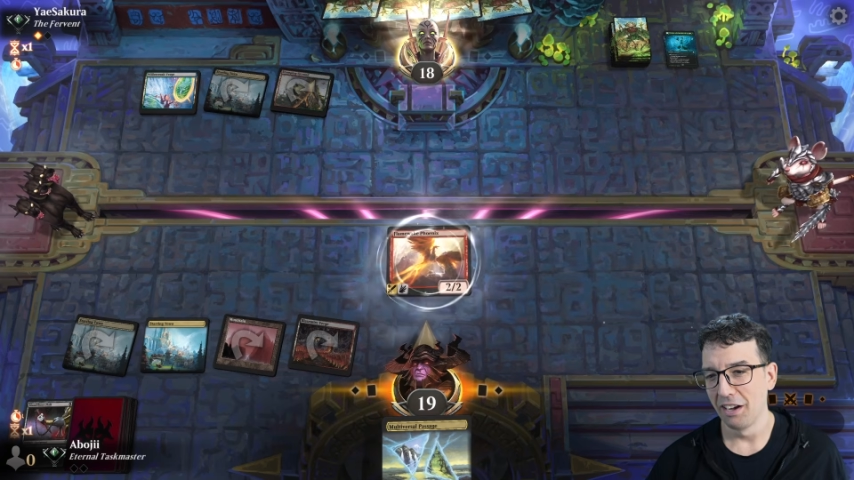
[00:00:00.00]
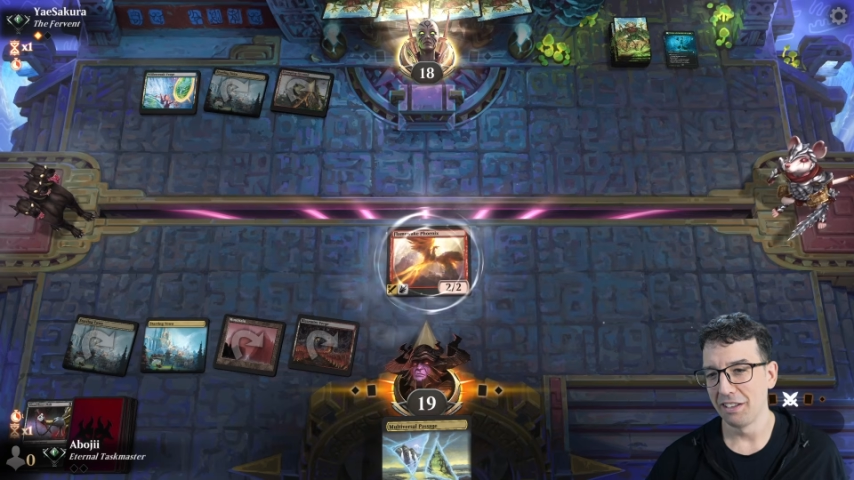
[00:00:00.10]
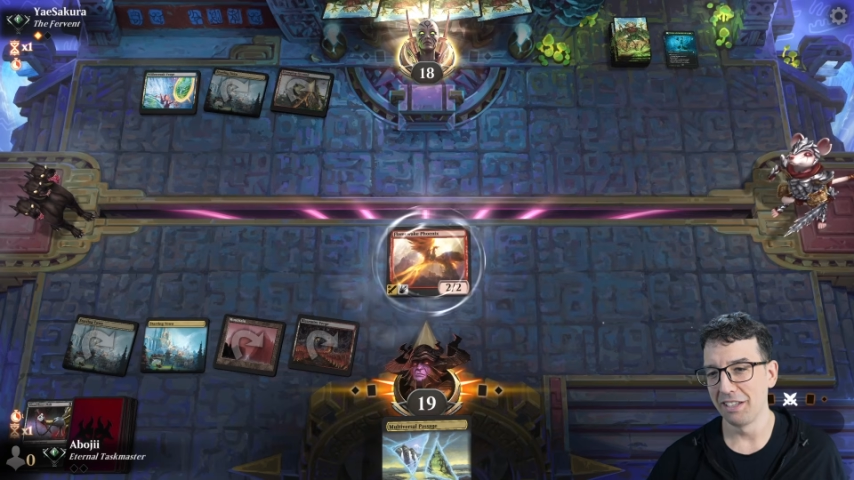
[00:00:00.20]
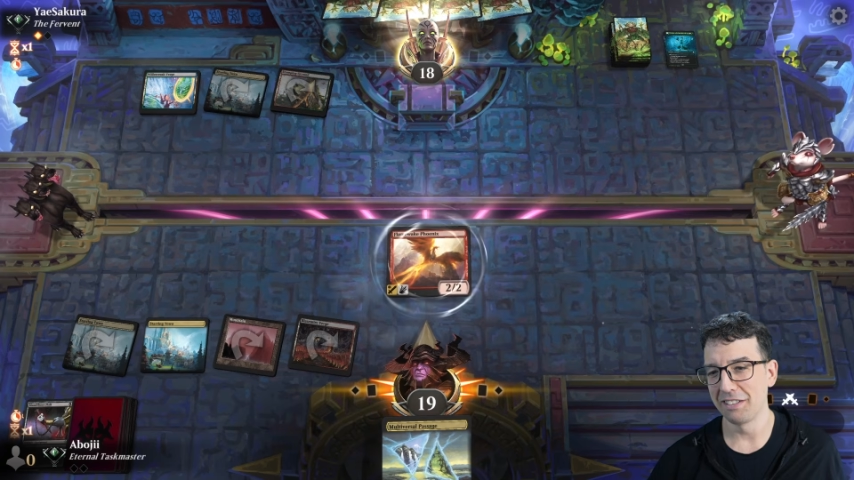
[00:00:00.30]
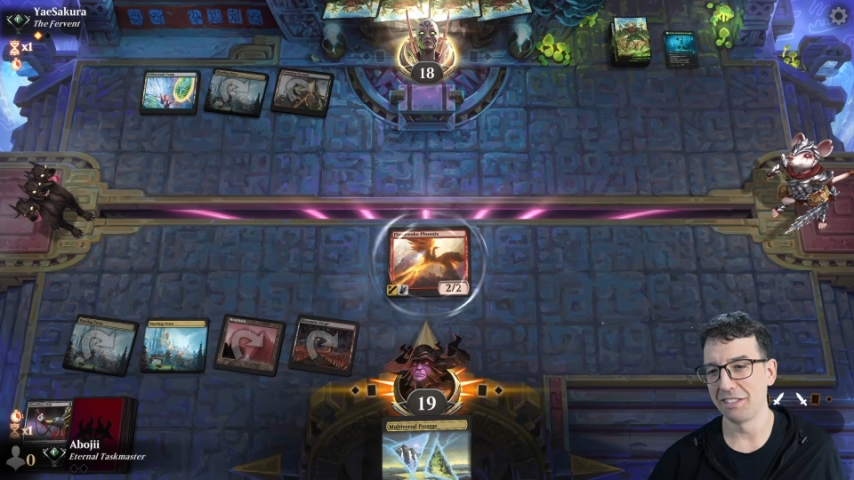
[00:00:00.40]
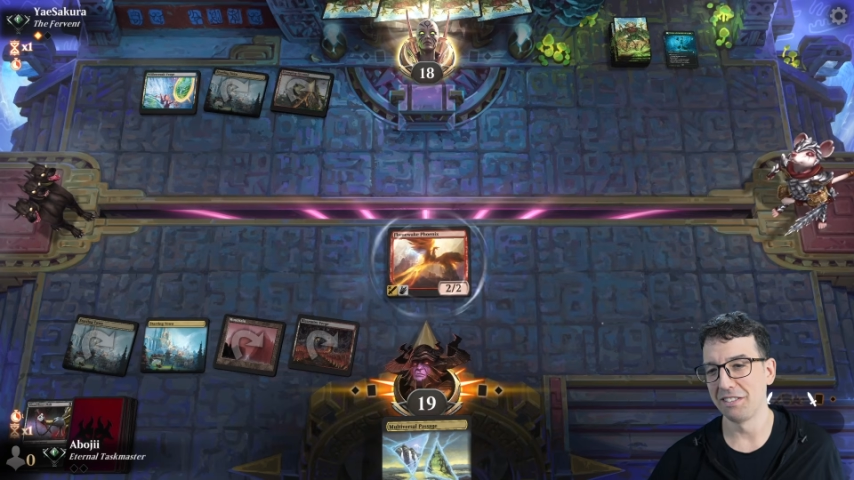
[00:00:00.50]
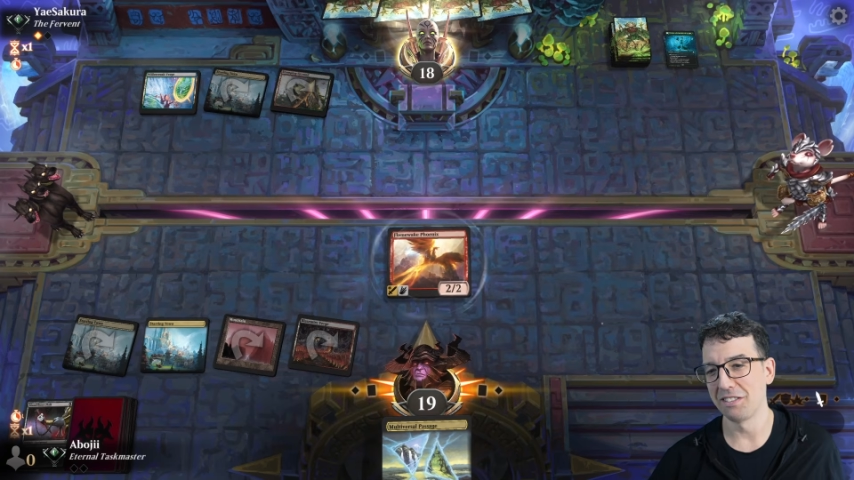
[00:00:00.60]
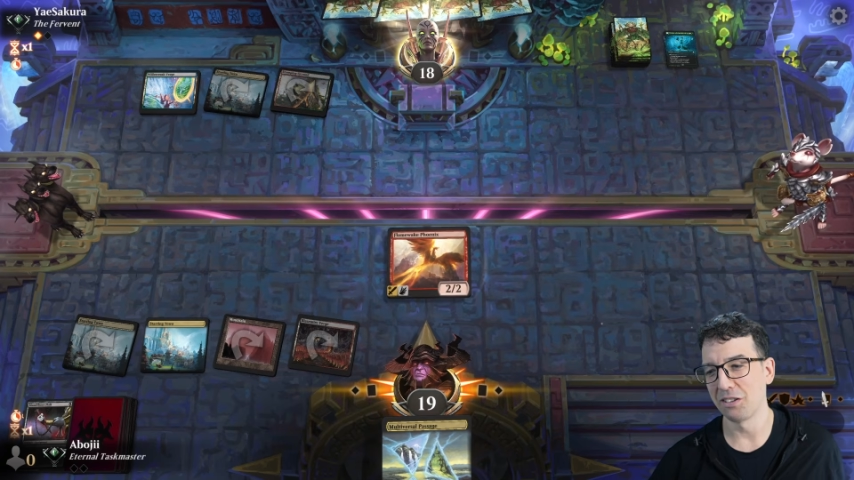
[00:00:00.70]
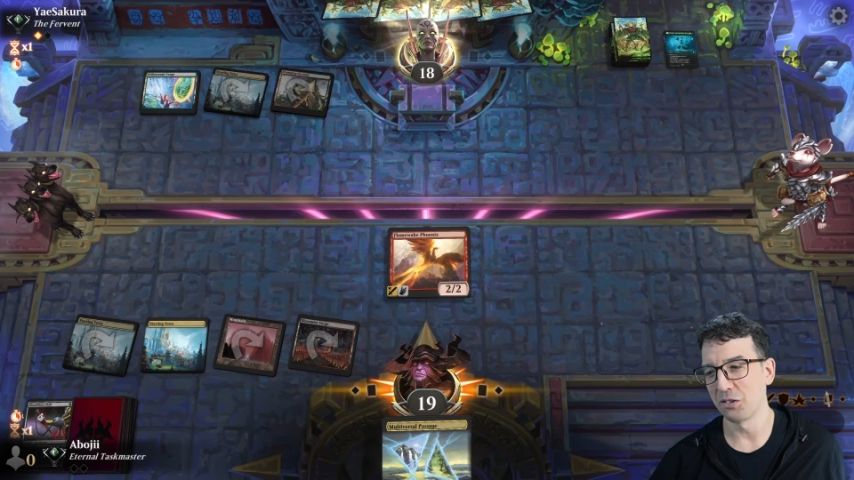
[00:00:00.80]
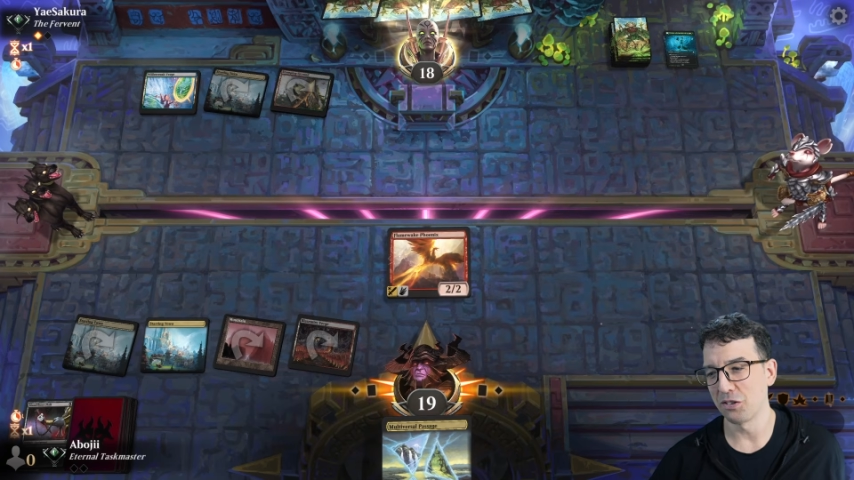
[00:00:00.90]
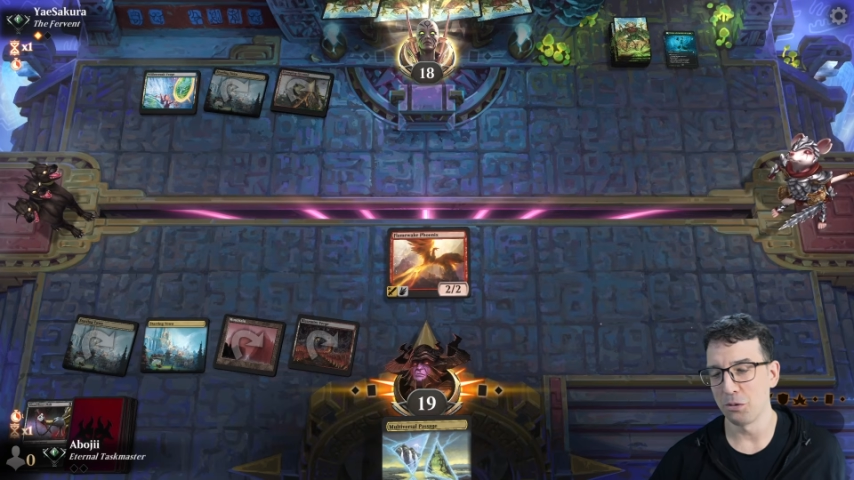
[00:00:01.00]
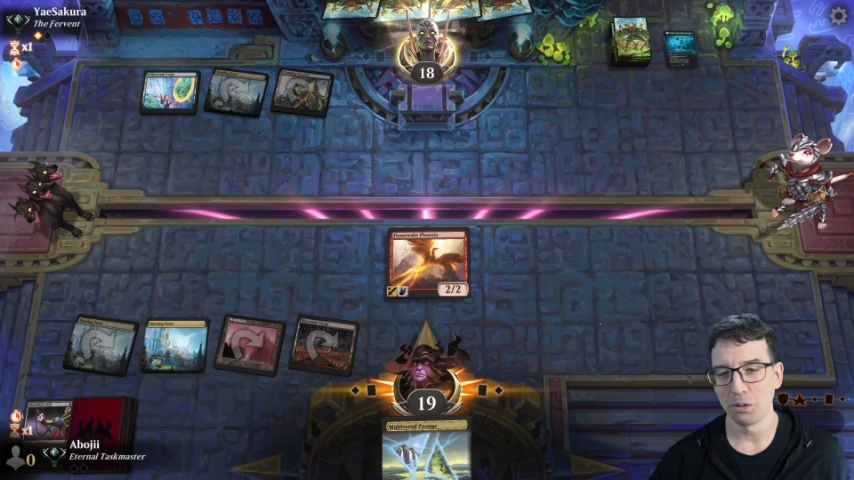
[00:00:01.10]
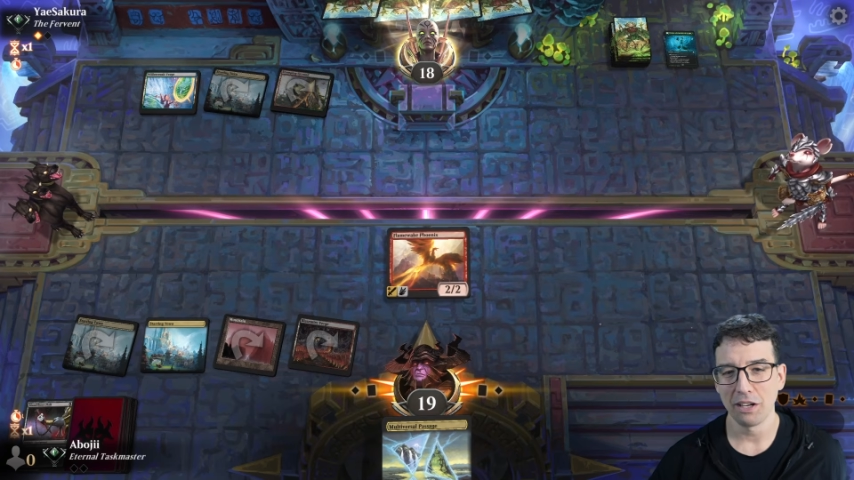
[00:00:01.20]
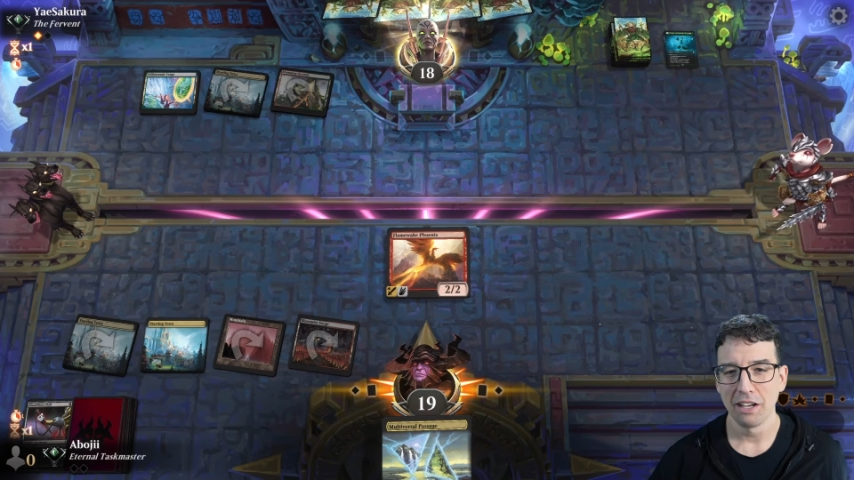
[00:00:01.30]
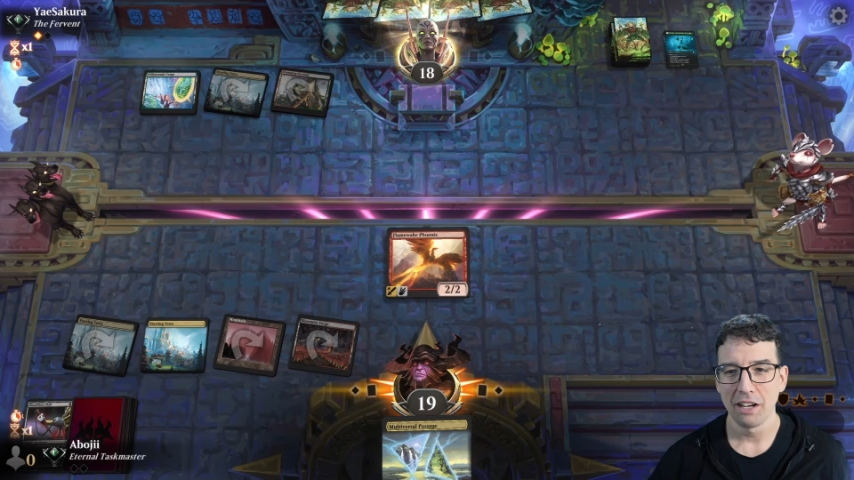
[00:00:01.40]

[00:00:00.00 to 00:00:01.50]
This is so stupid.